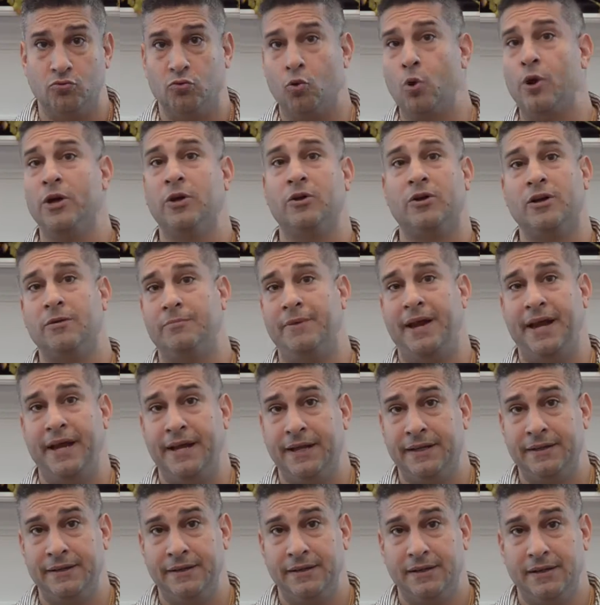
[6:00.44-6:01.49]
royal
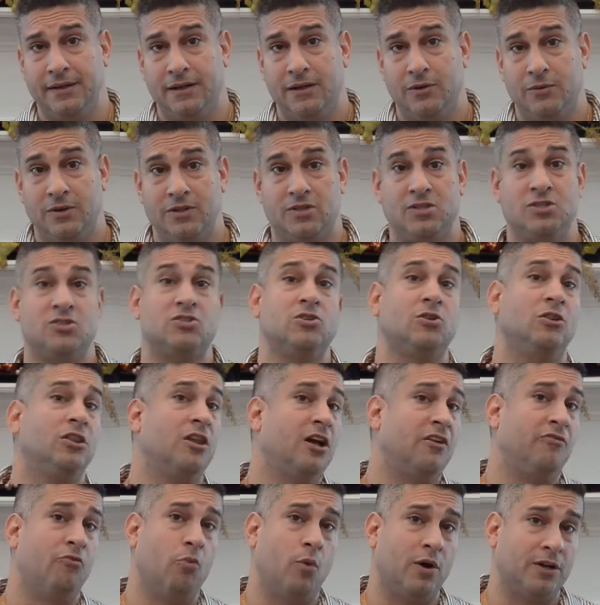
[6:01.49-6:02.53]
command, which is to
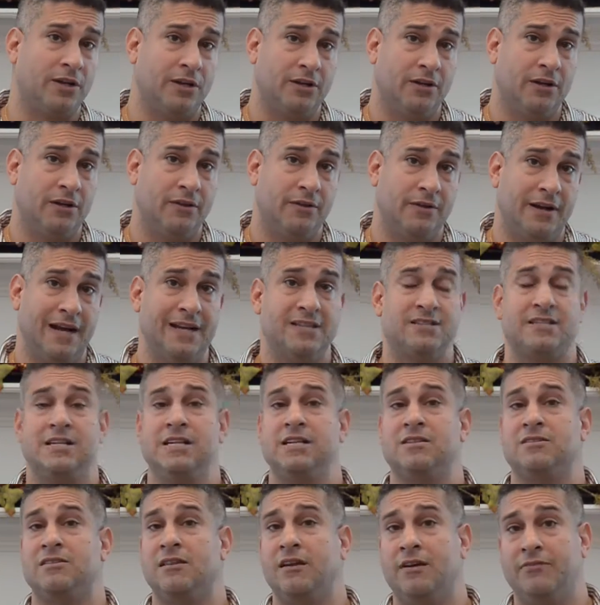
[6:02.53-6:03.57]
love one another as he
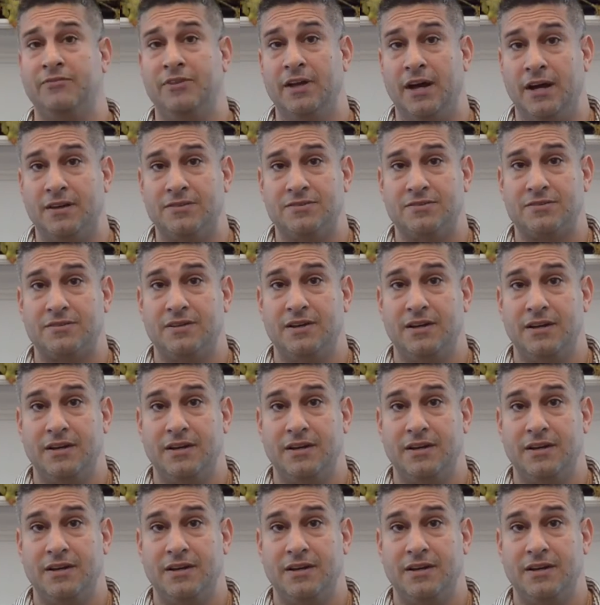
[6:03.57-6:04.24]
has loved us.